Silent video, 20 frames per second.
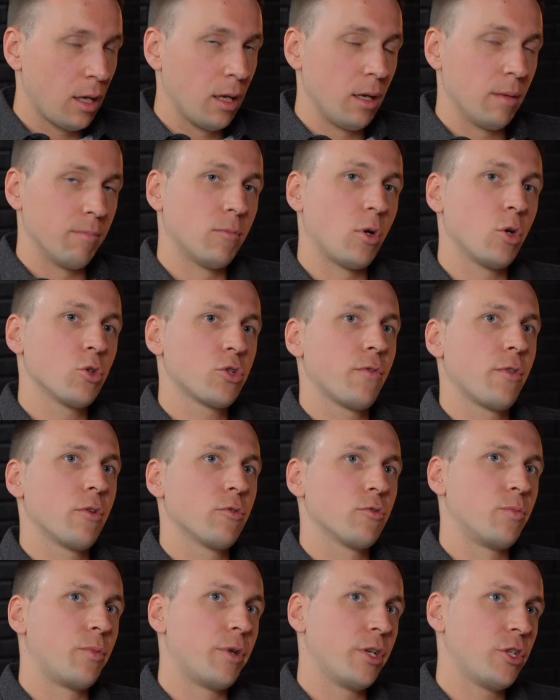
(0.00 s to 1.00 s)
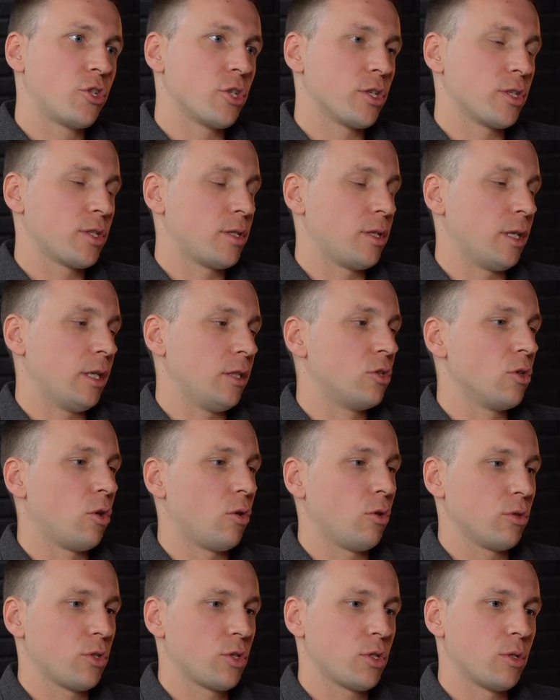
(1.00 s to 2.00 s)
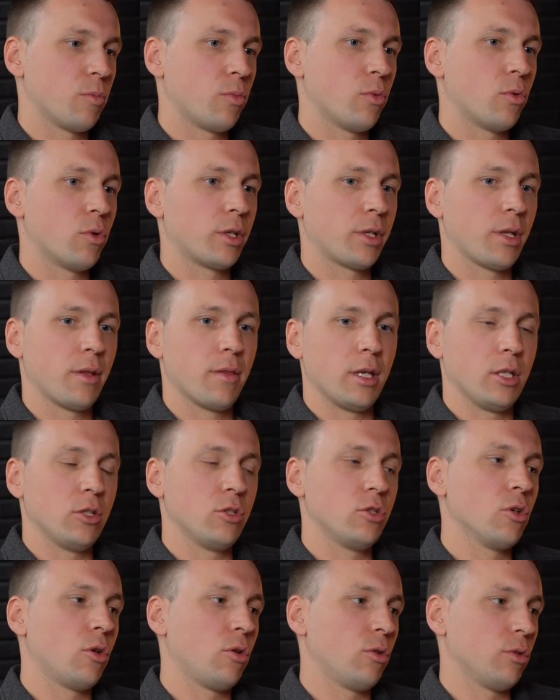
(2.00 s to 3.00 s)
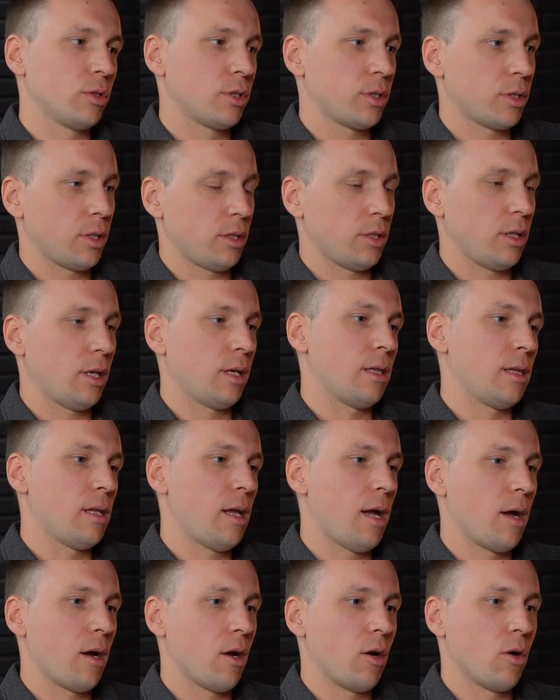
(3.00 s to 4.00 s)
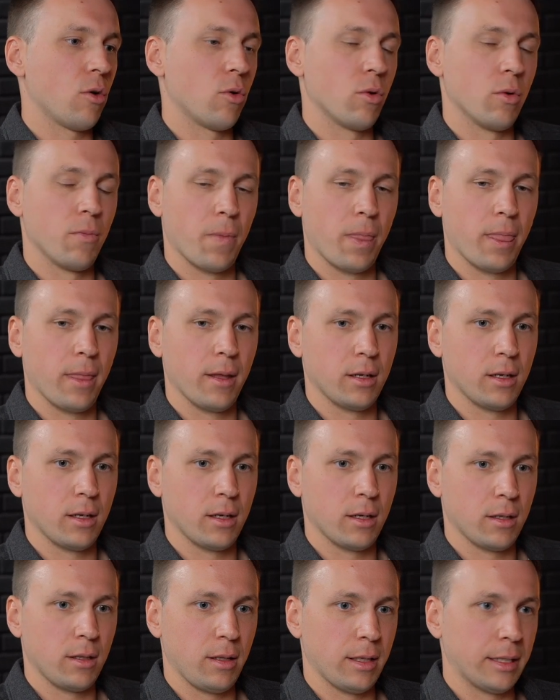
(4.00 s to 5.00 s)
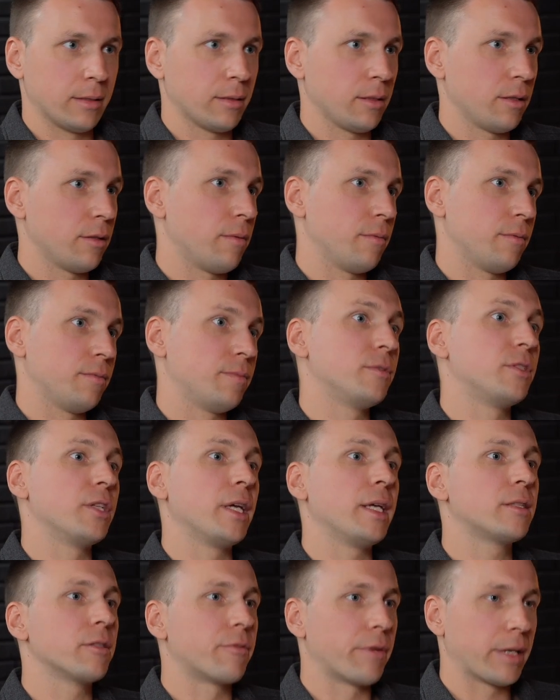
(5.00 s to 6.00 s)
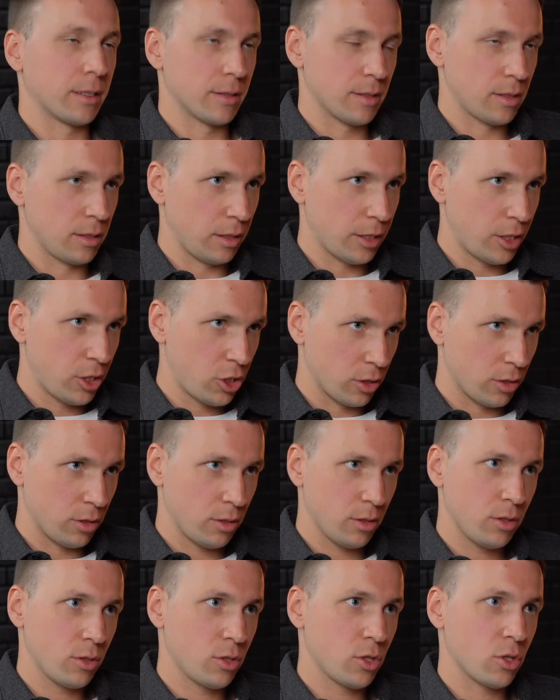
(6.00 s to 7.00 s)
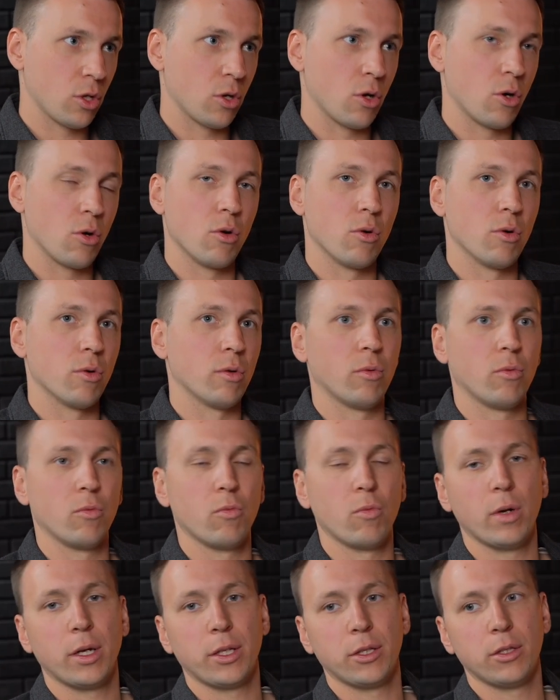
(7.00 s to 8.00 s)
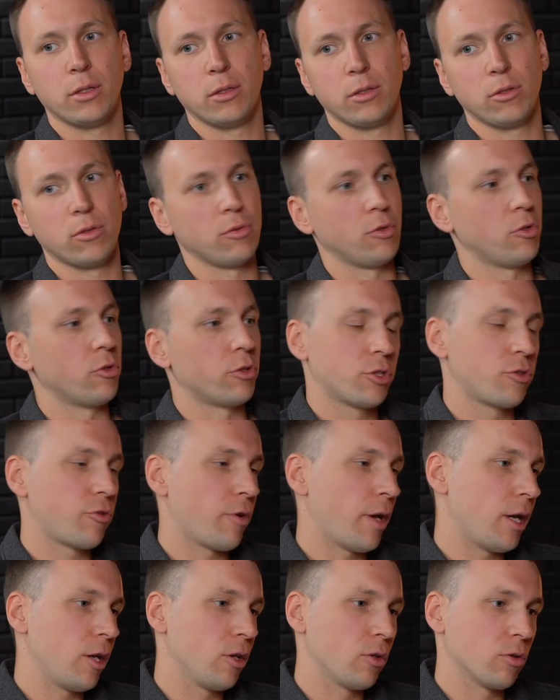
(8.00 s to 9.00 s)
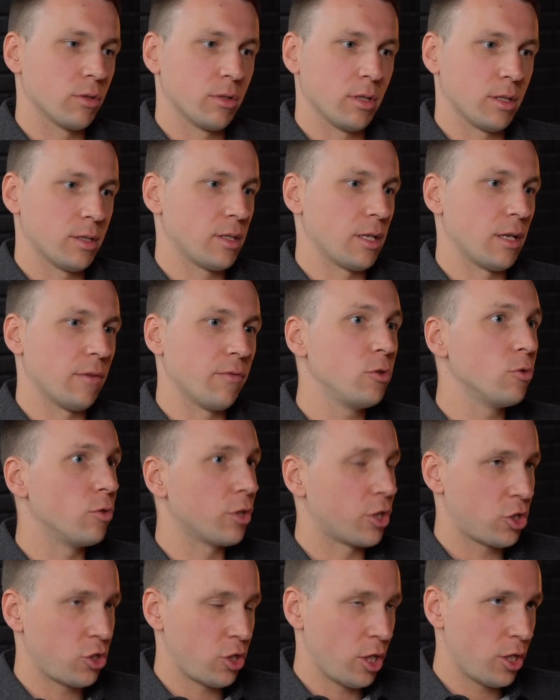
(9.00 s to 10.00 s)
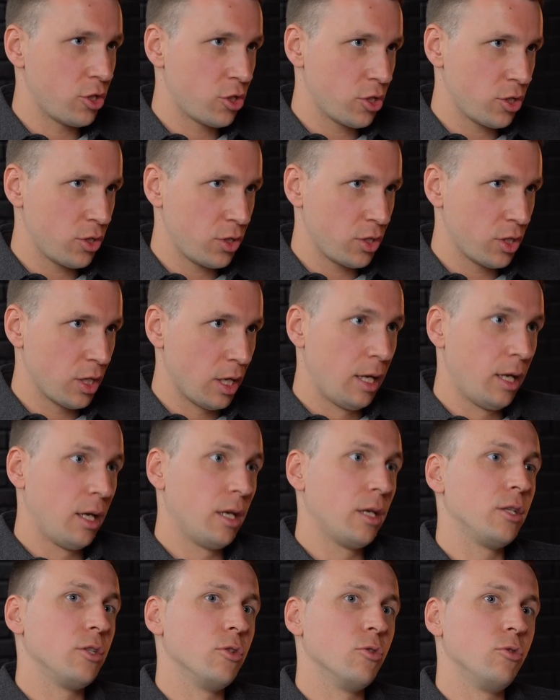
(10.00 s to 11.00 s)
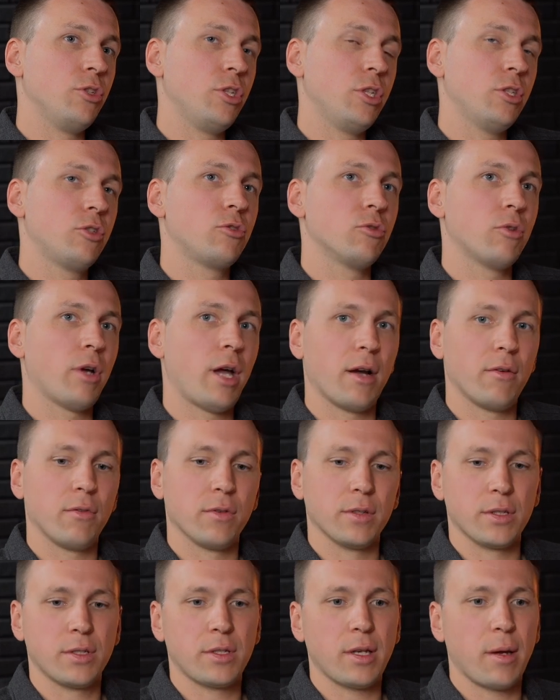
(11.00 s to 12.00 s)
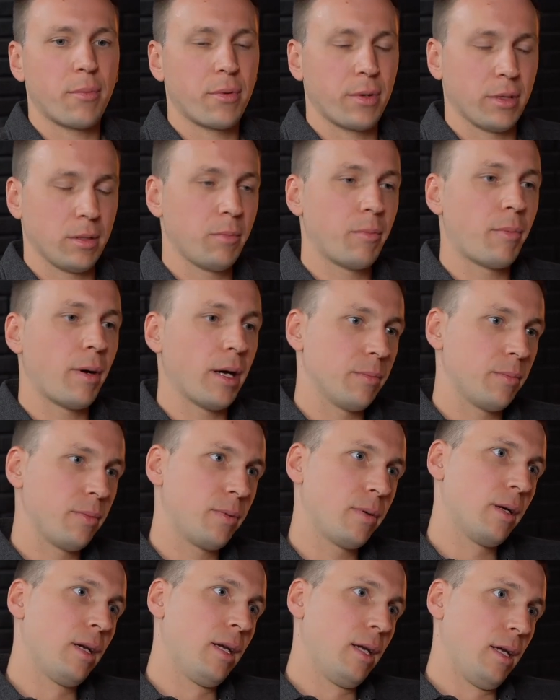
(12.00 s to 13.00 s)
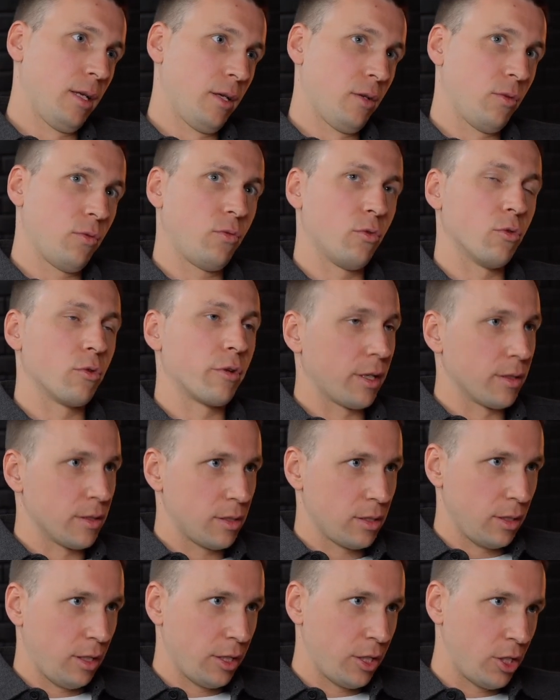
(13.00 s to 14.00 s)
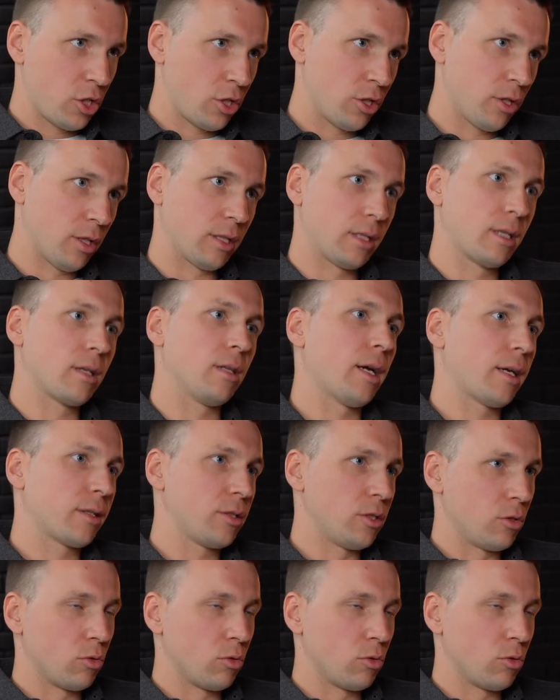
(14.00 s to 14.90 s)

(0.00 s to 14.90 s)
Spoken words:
Most of those bridges, they don't support and they don't allow like data reconciliation. So when you're trading on, let's say, a few exchanges, you need to have a separate pipe for reconciliation and collecting